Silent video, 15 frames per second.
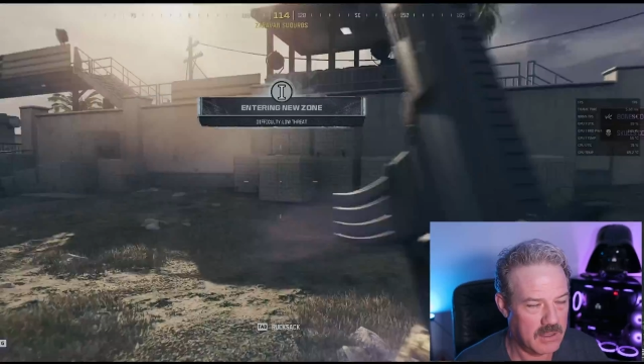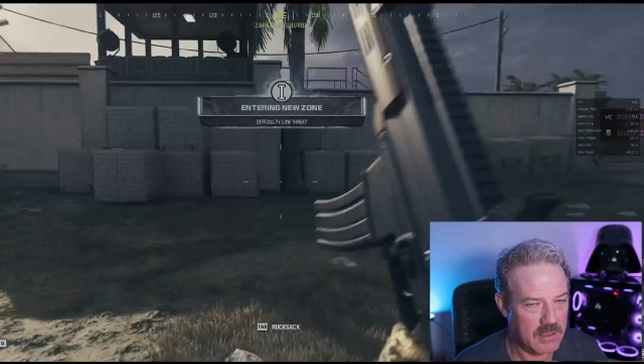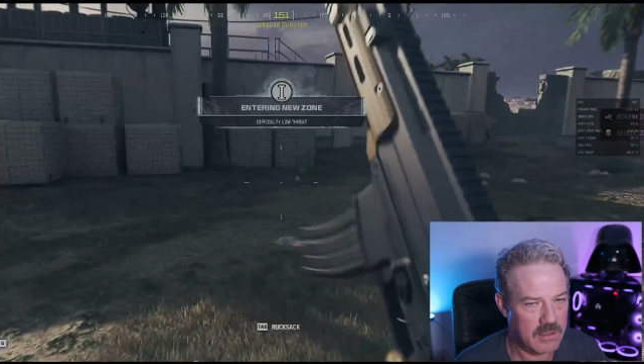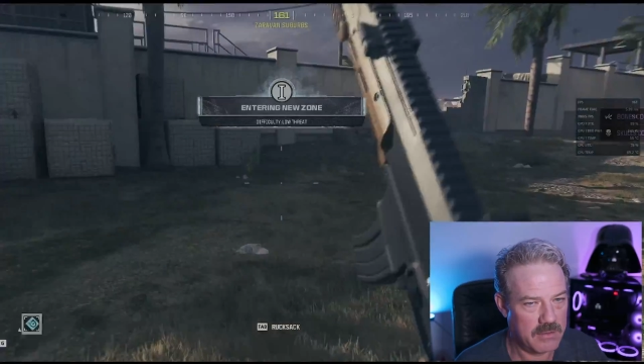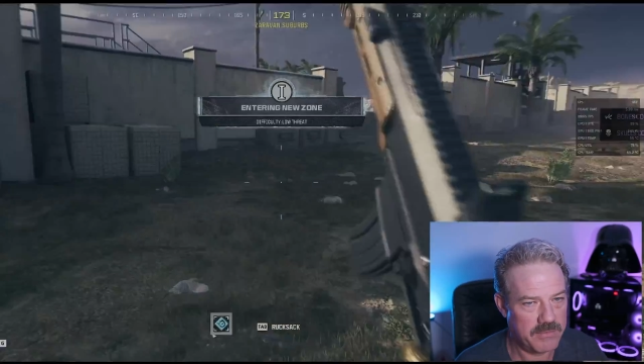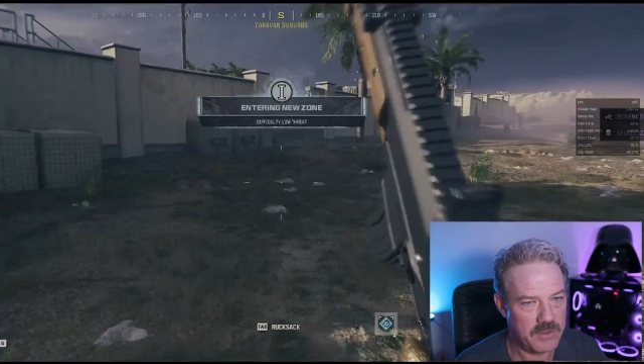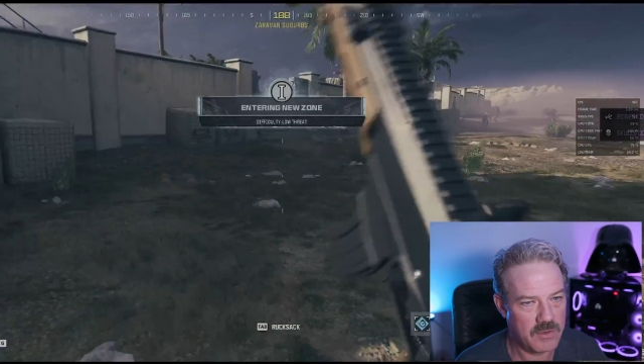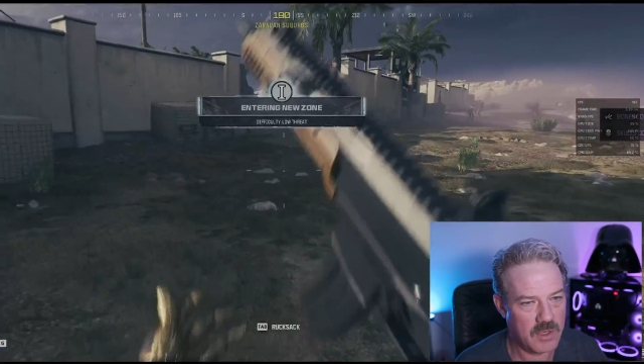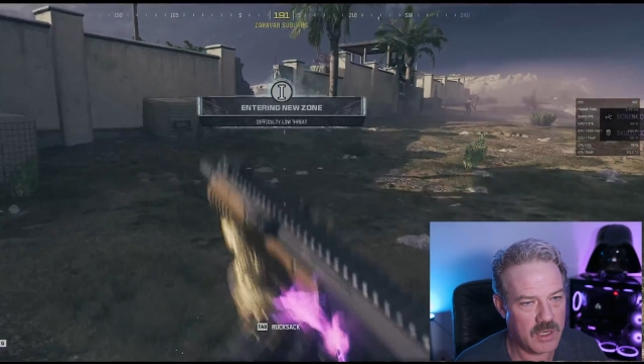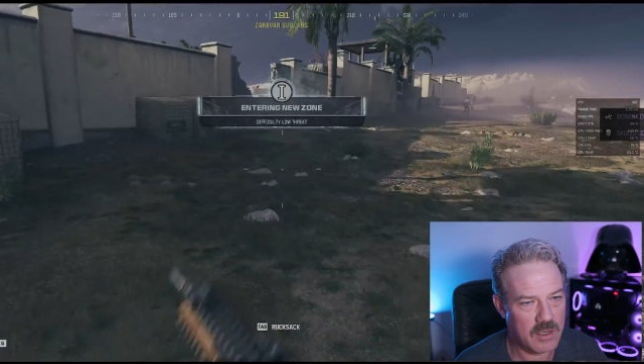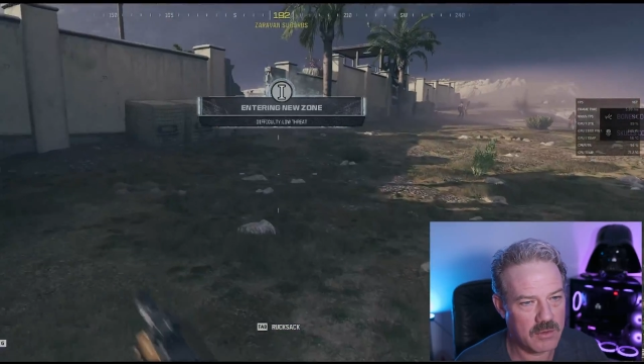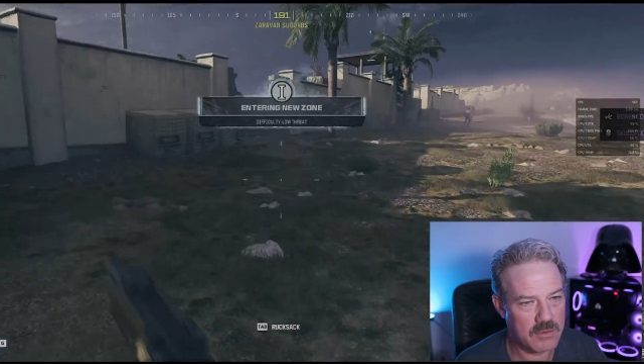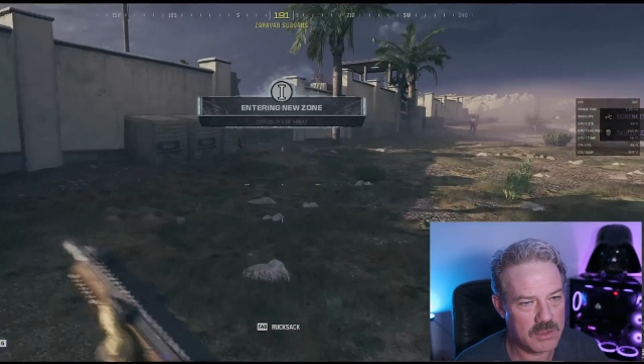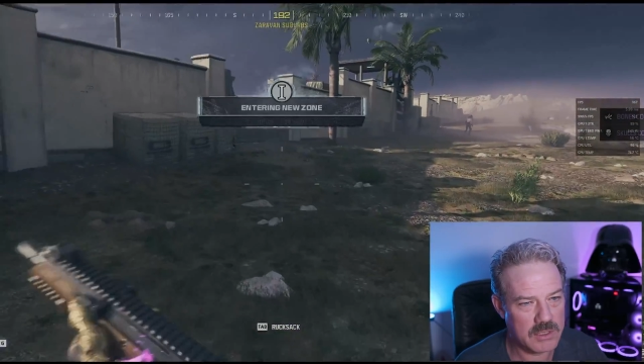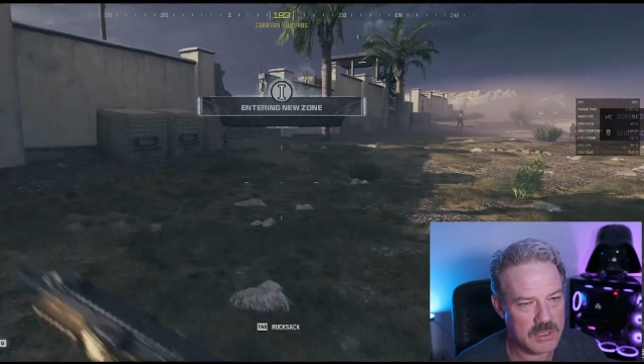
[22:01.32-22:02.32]
And if you
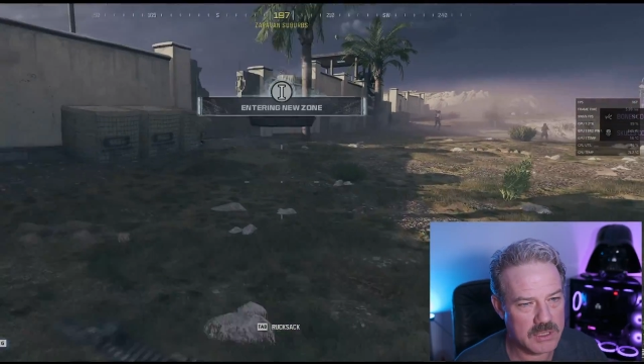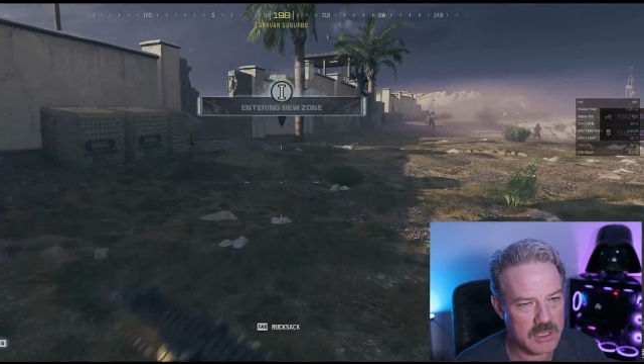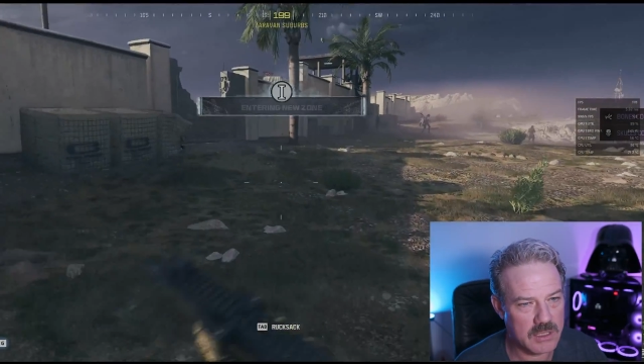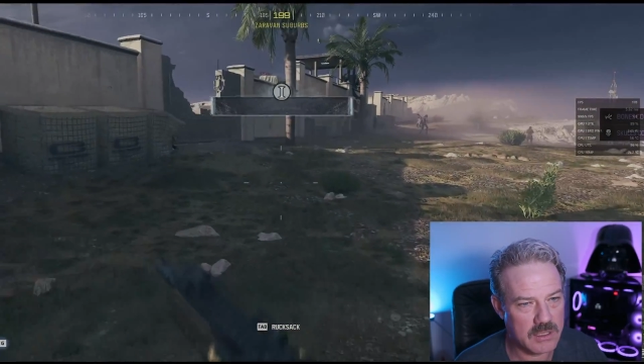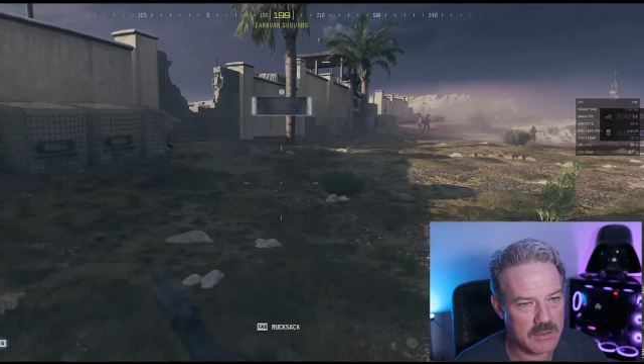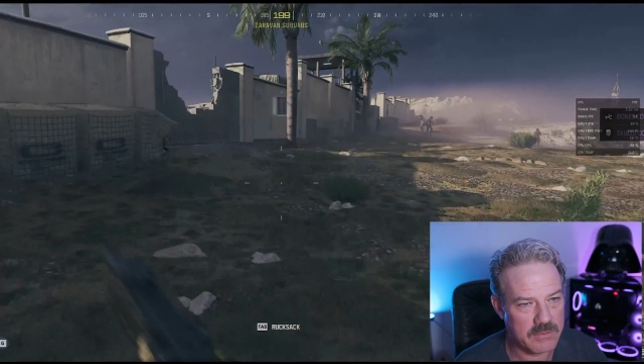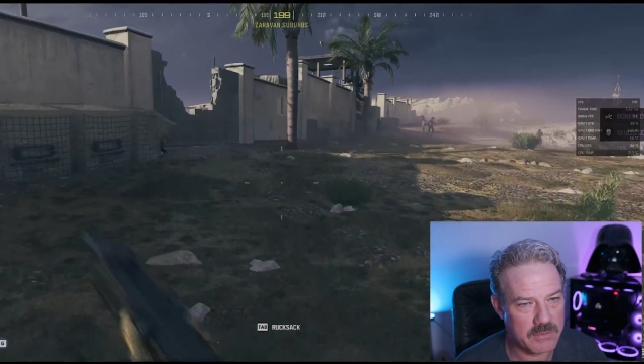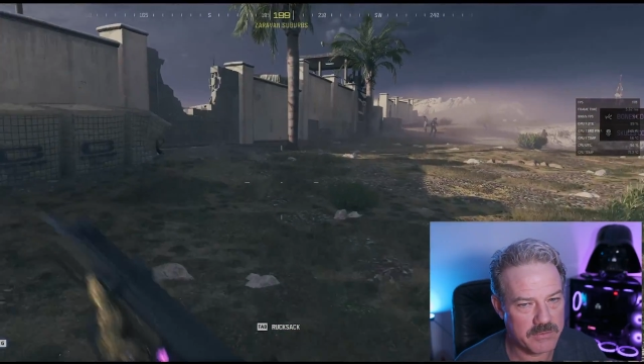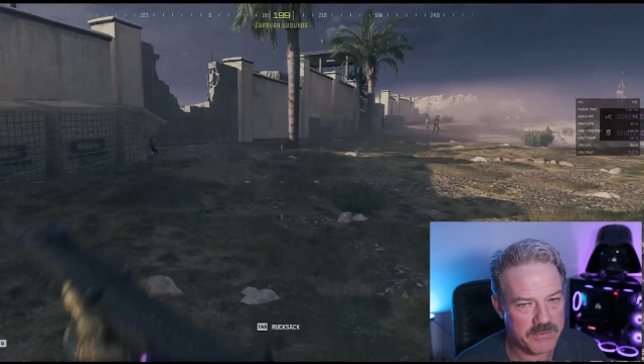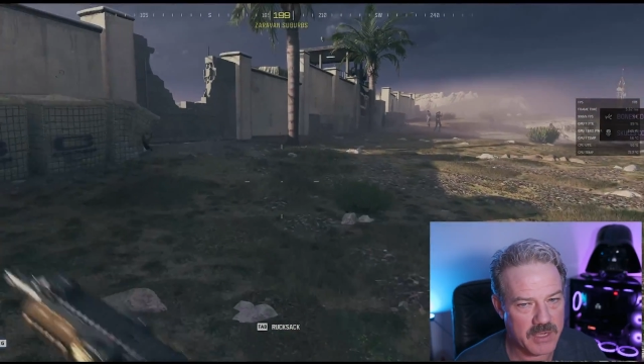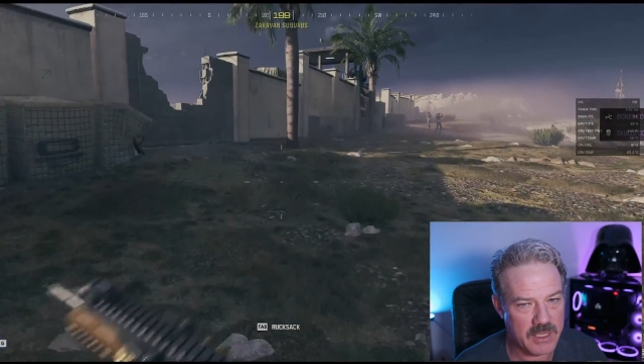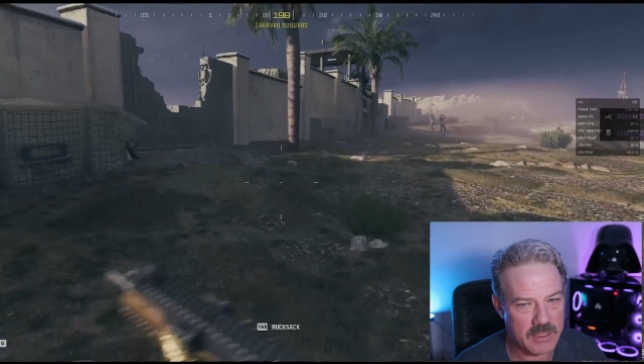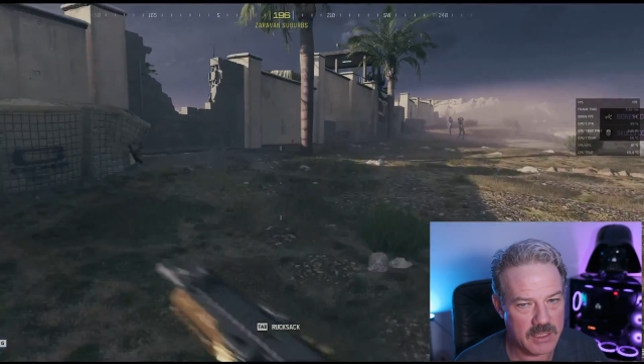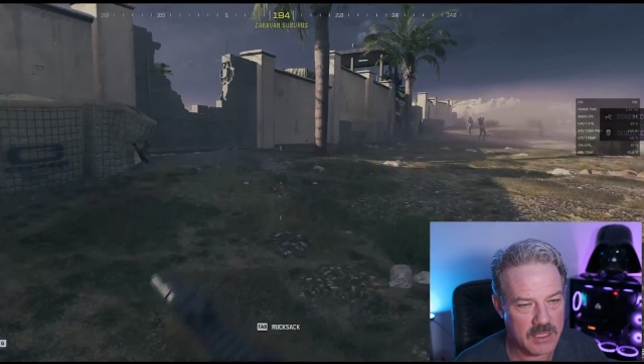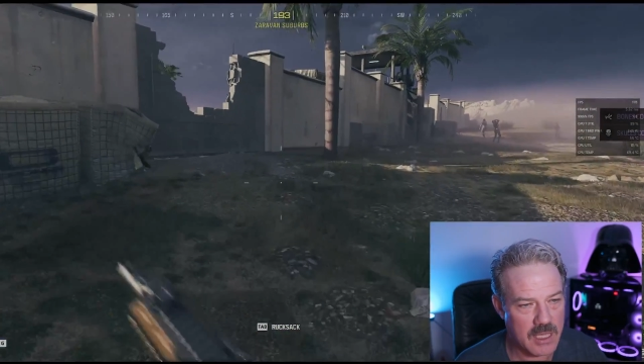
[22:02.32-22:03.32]
always think of a
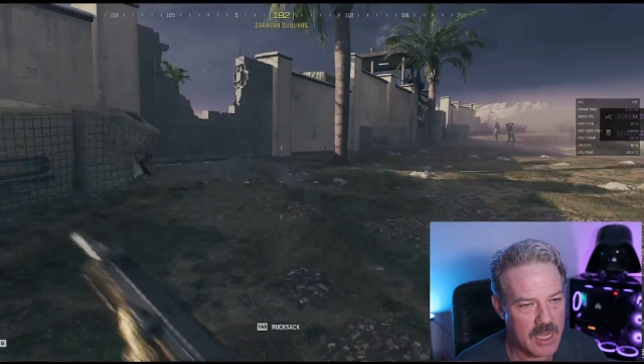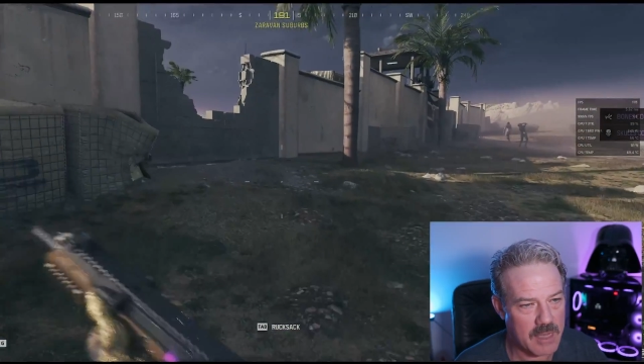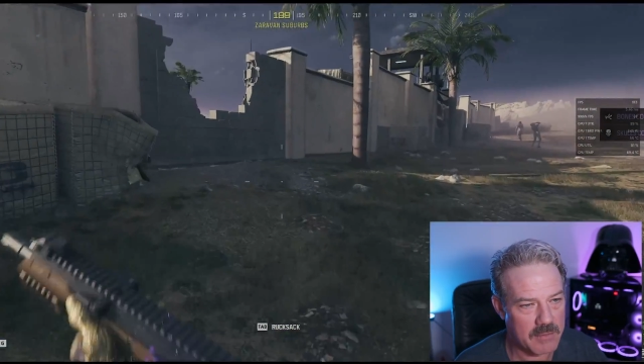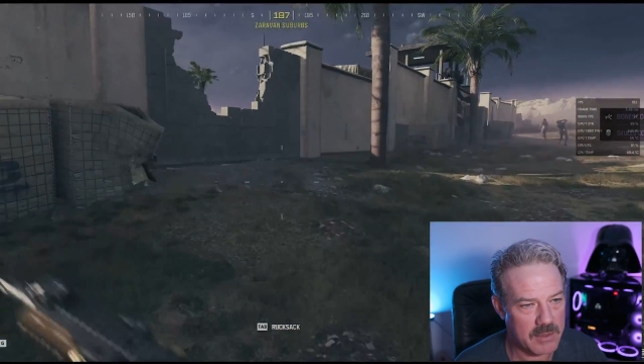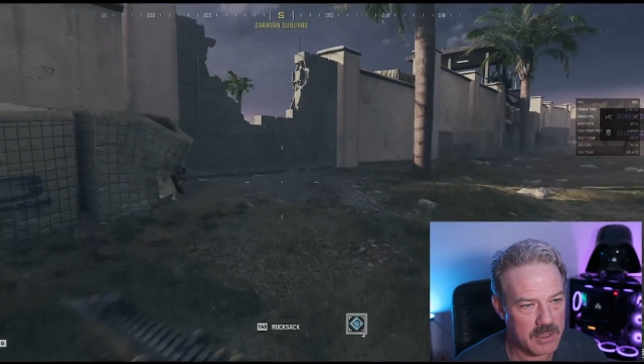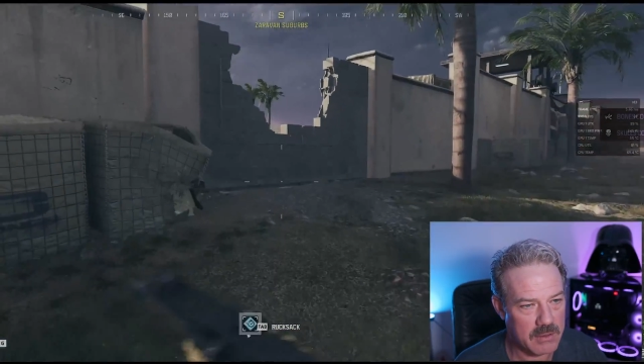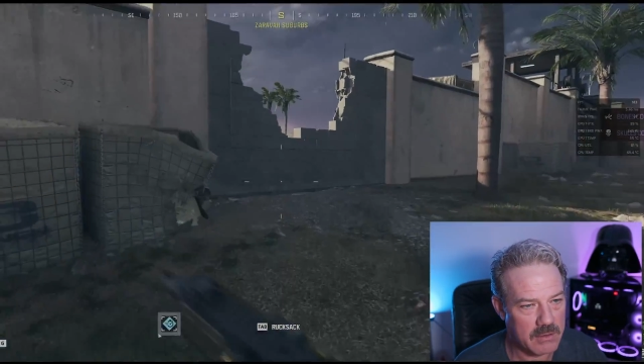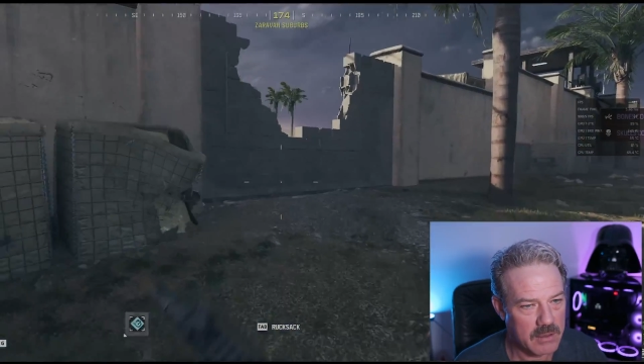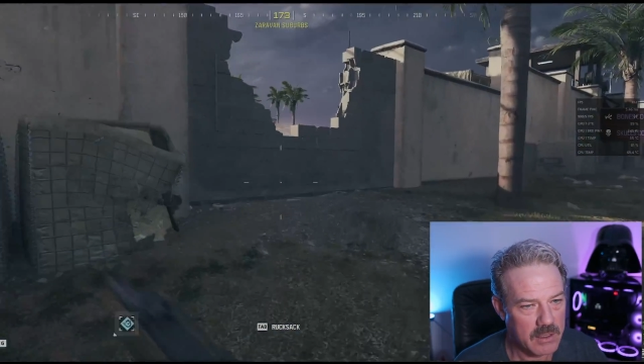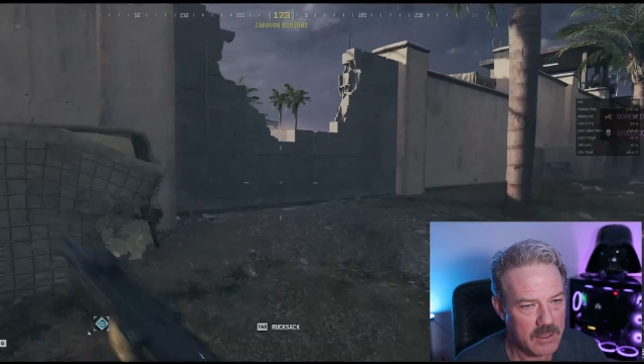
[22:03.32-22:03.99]
filing cabinet,